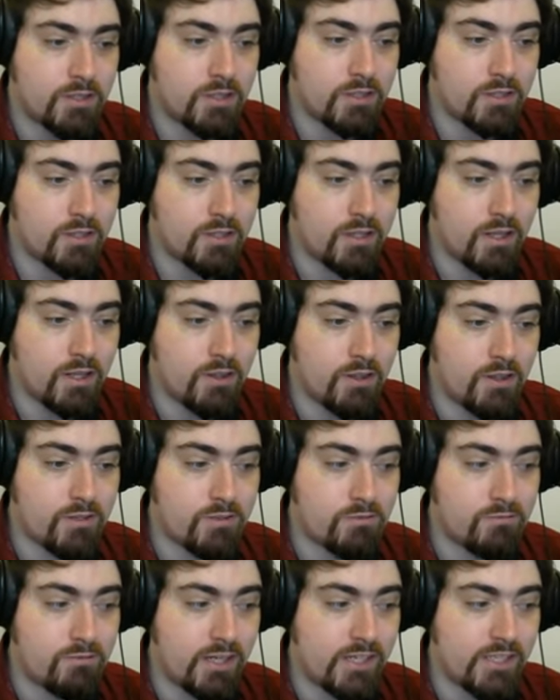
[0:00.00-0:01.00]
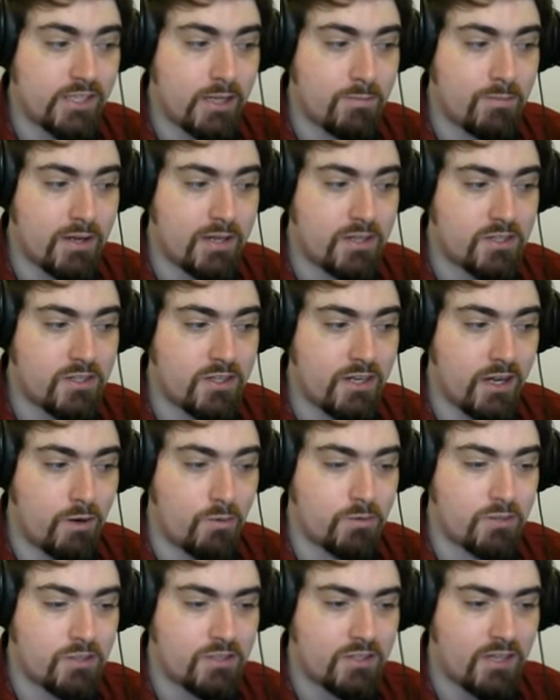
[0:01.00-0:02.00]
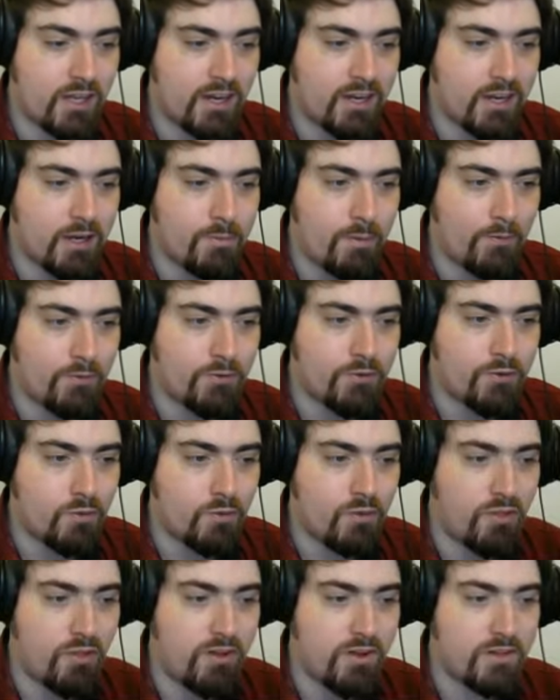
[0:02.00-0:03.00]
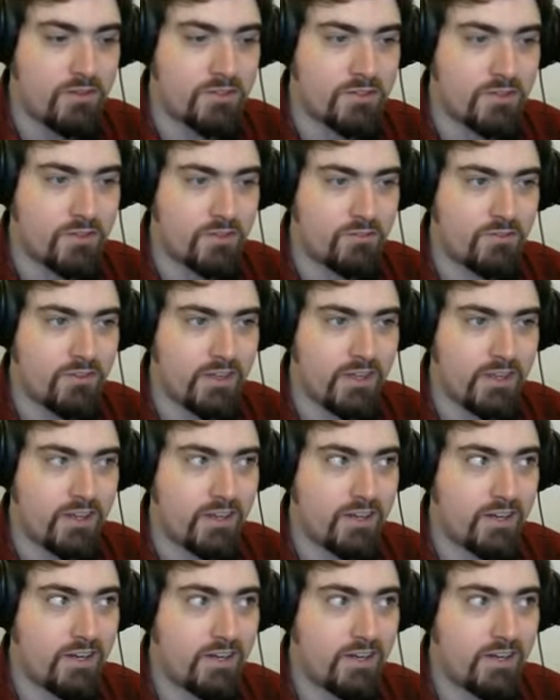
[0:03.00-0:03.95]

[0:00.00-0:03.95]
and this reclaiming engineer, which has taken about two-thirds of the